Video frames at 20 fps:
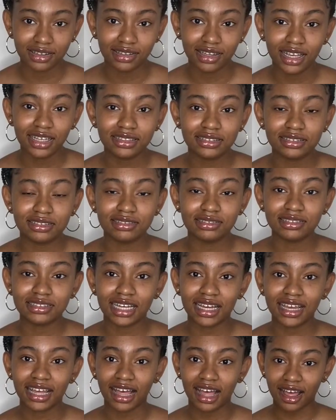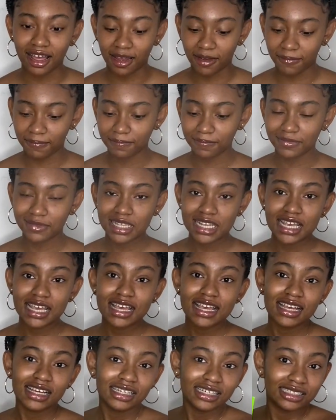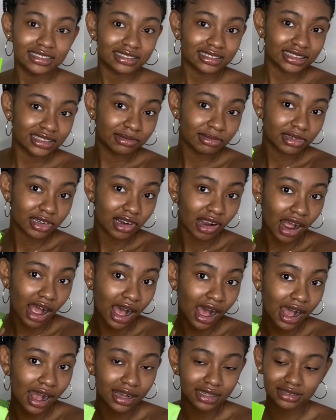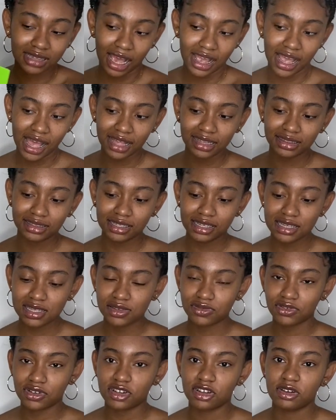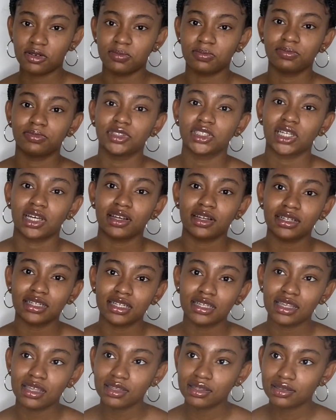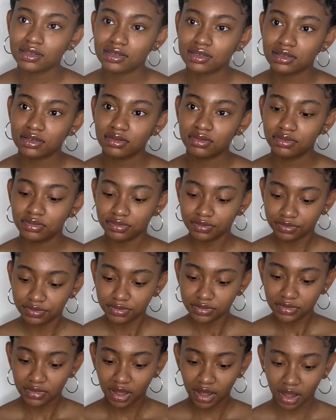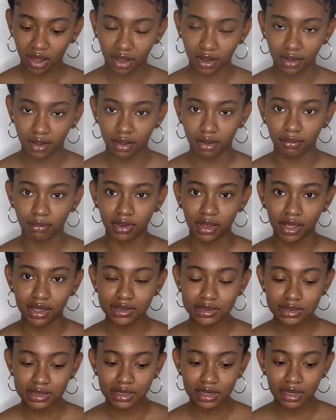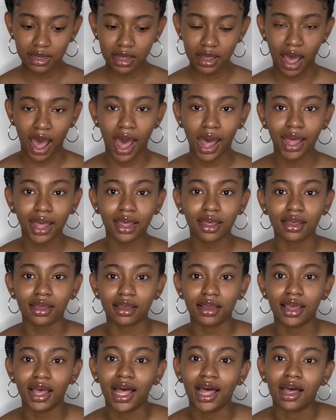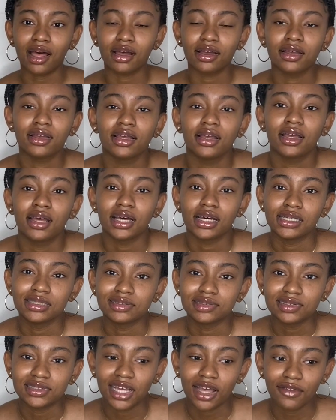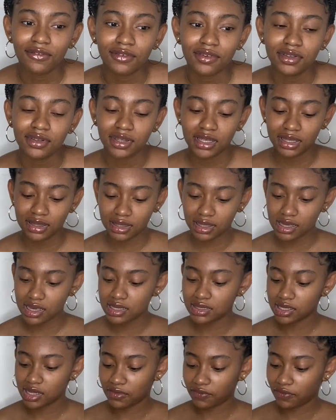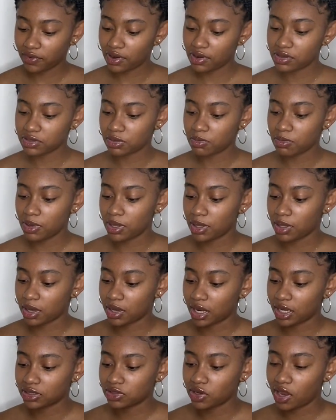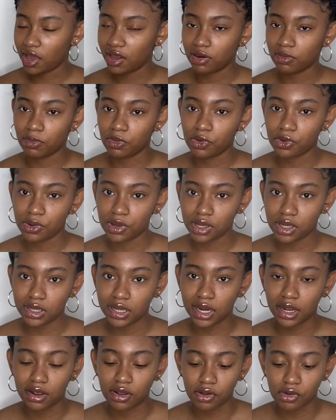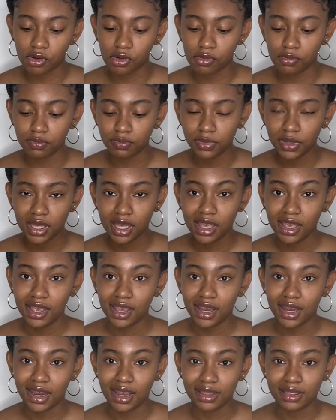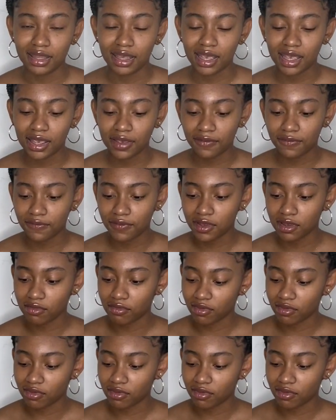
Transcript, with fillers: the next shoes I got it's some Crocs. I got these from Journeys um, yesterday. I had got a seven in these at first, but then I tried them on at home and they ain't fit